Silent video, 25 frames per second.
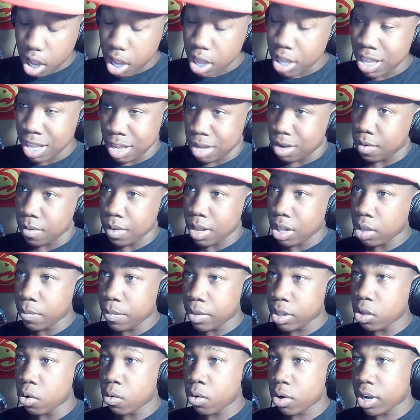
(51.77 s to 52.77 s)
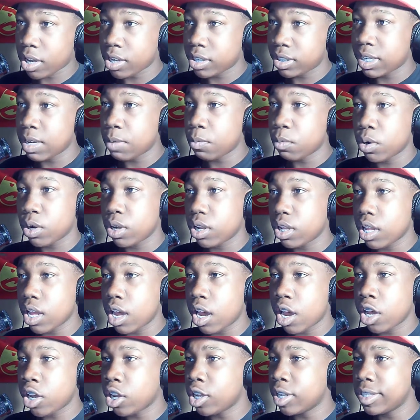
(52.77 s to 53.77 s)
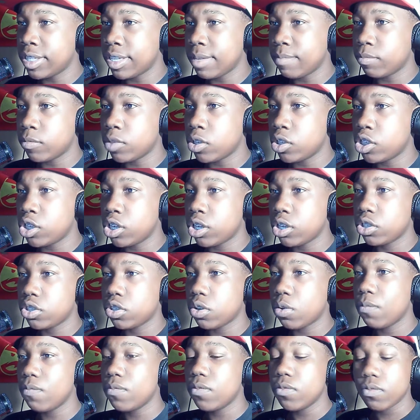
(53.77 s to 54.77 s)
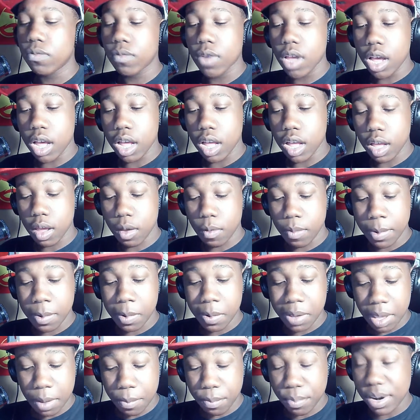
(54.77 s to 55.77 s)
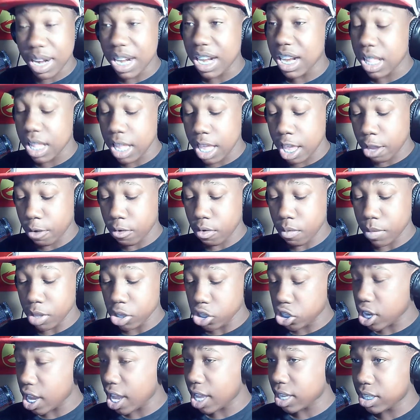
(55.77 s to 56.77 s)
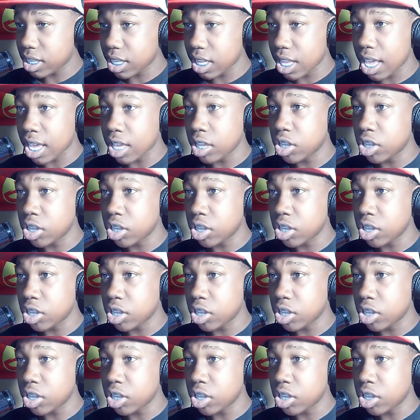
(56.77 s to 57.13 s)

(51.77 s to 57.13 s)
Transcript: it'd be a little bit lower because they were a good team this year. So we will get Brandon Ingram and Jackson Hayes.